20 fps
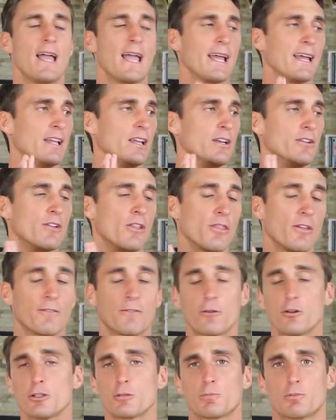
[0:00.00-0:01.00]
And the
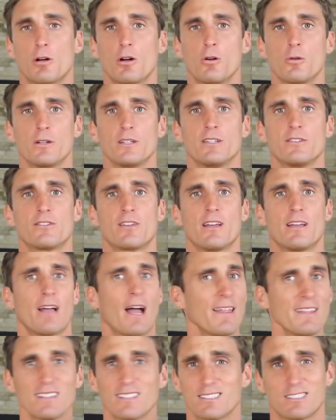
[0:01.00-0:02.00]
first pro is,
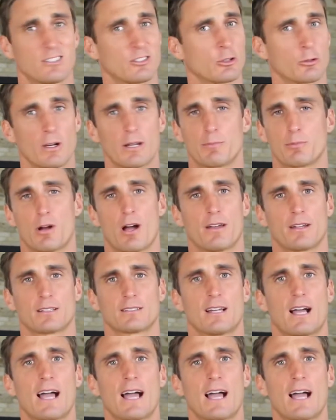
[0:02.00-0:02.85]
I think this is a great product.